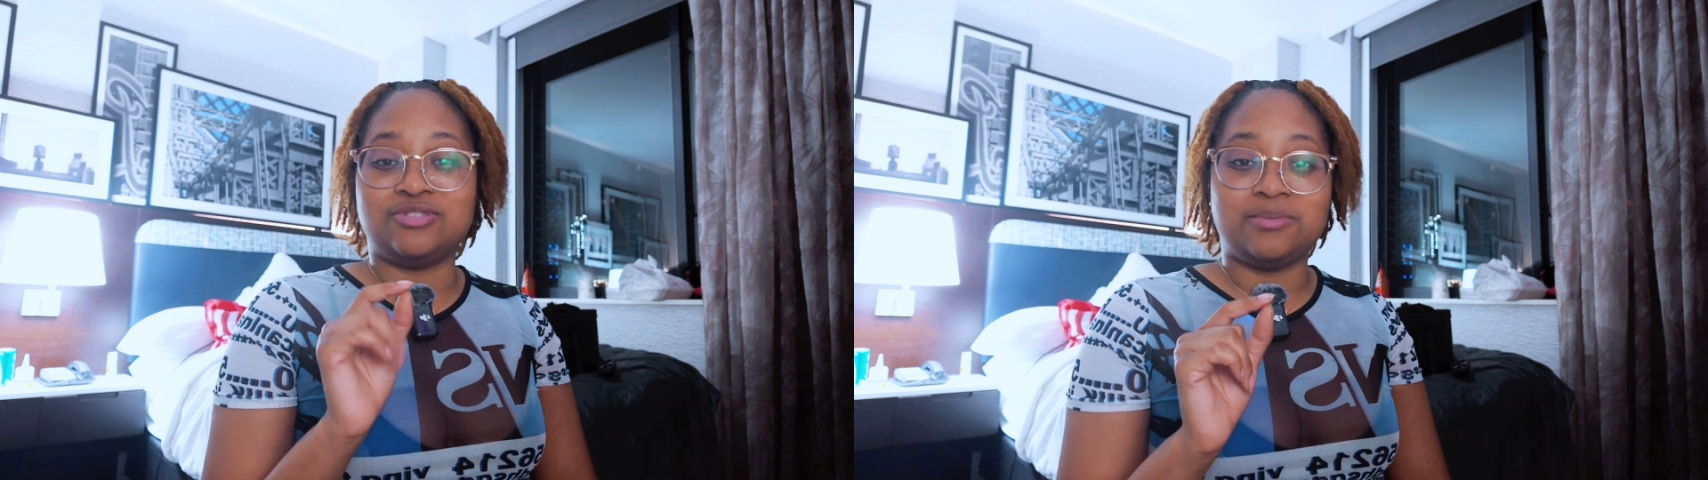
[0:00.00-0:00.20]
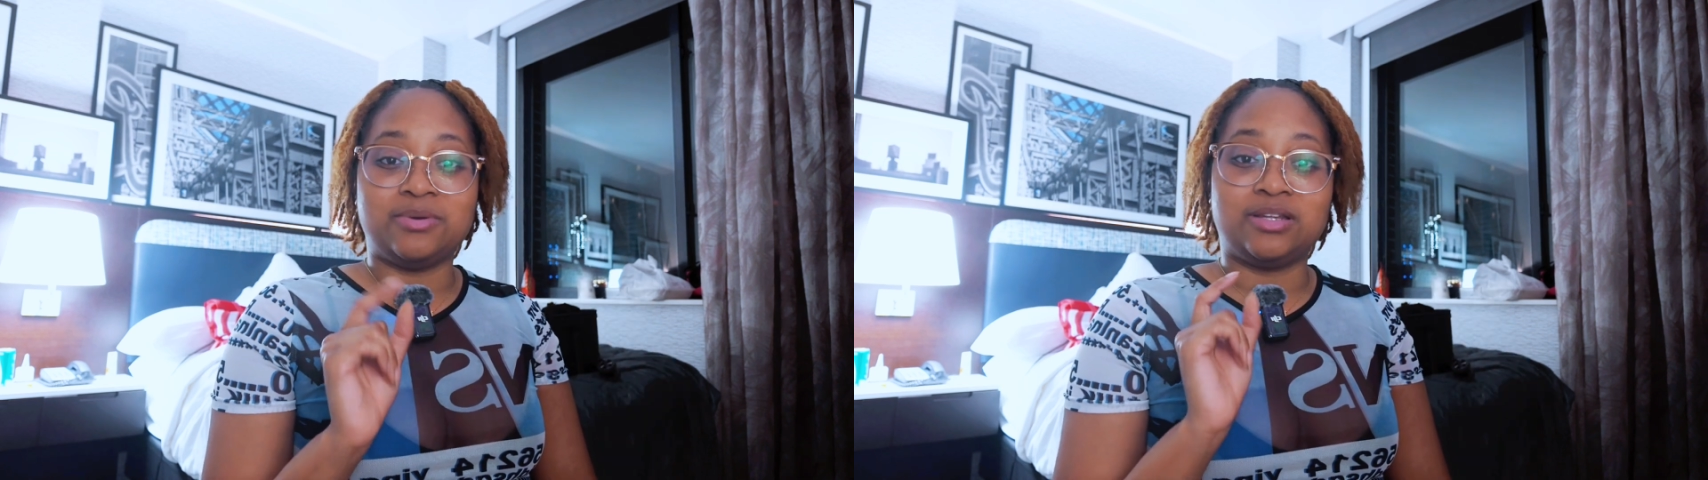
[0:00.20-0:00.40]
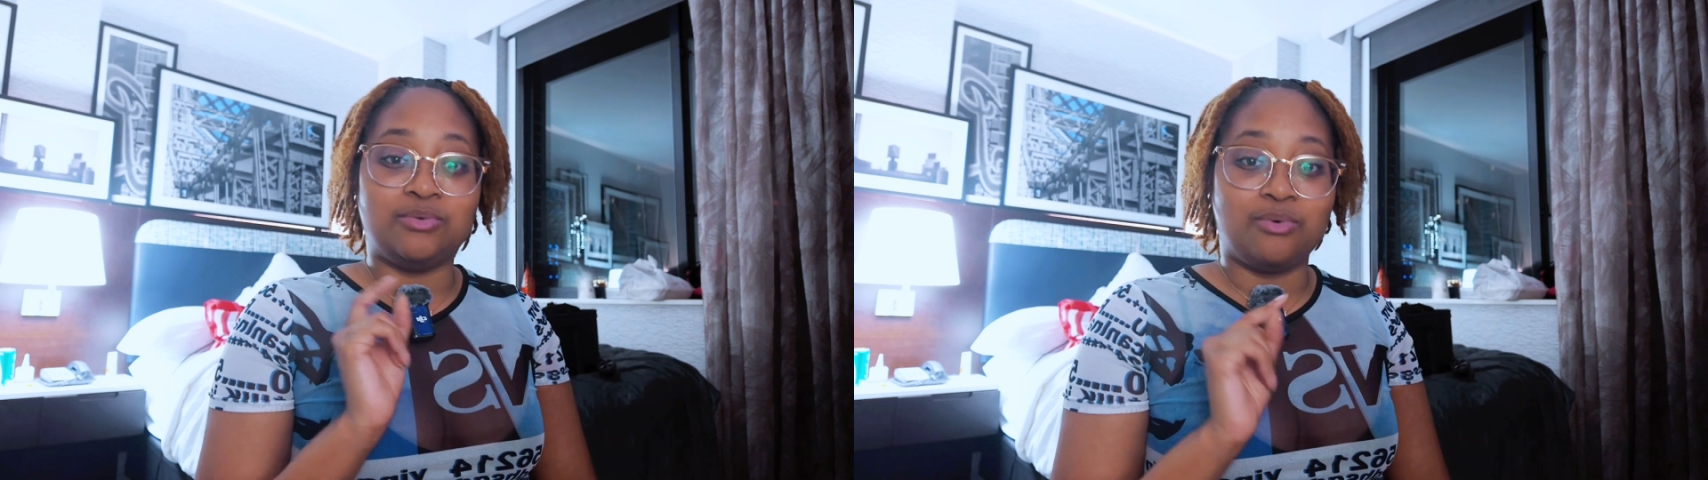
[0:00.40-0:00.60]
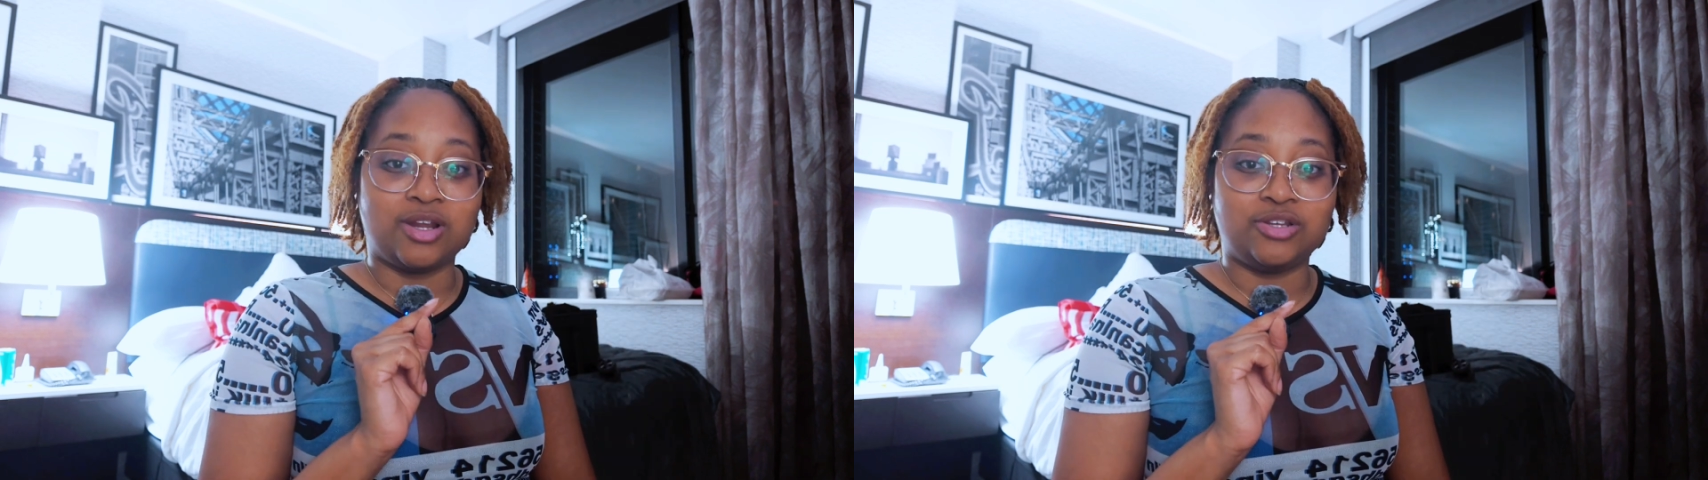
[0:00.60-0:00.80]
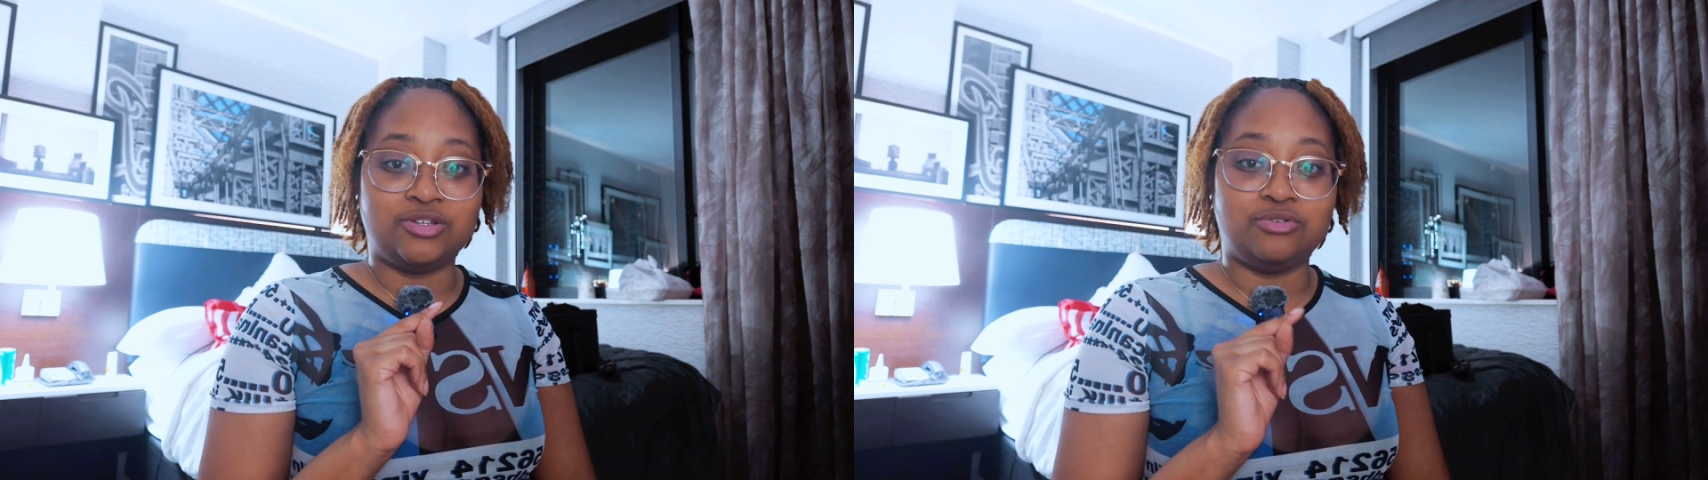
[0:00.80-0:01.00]
typically
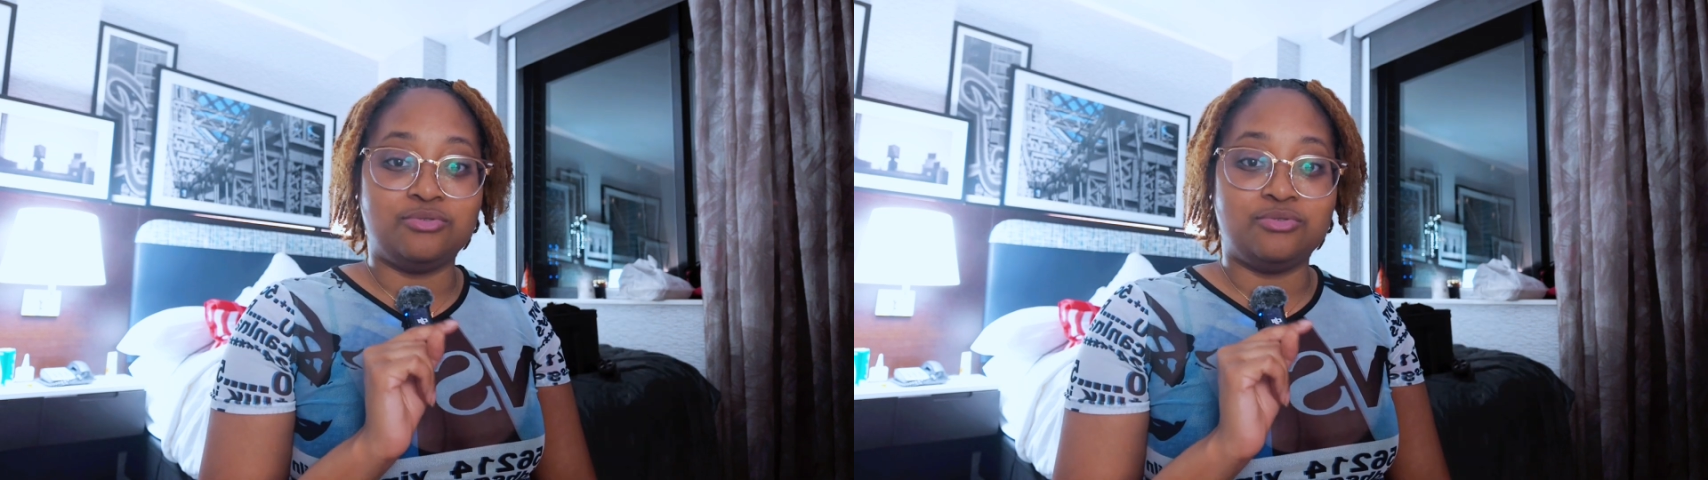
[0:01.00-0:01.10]
want to do